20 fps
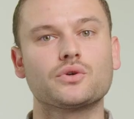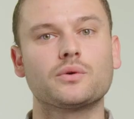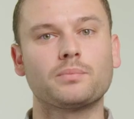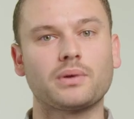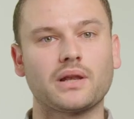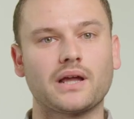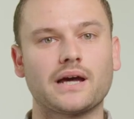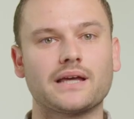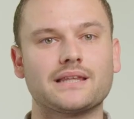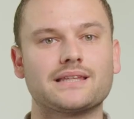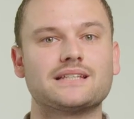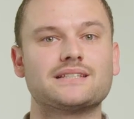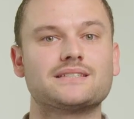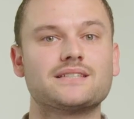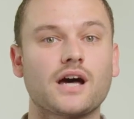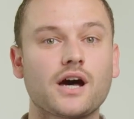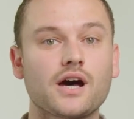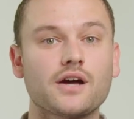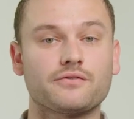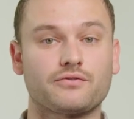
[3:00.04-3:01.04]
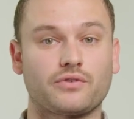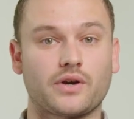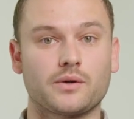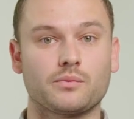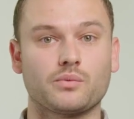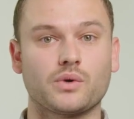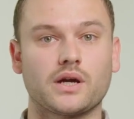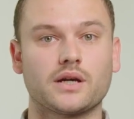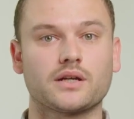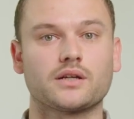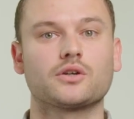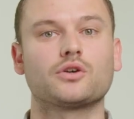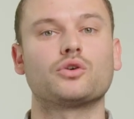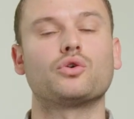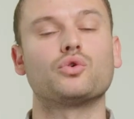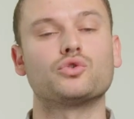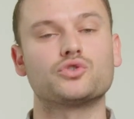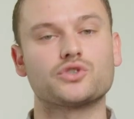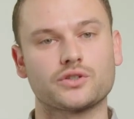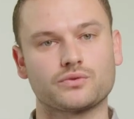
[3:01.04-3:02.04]
apply the entire framework
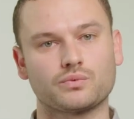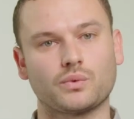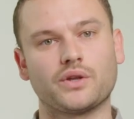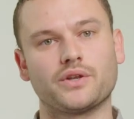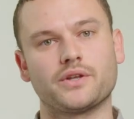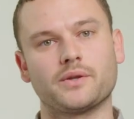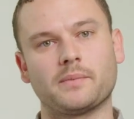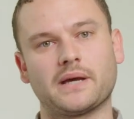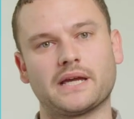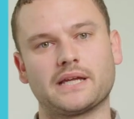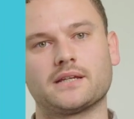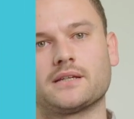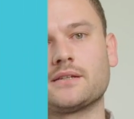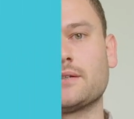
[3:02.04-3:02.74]
or just one domain.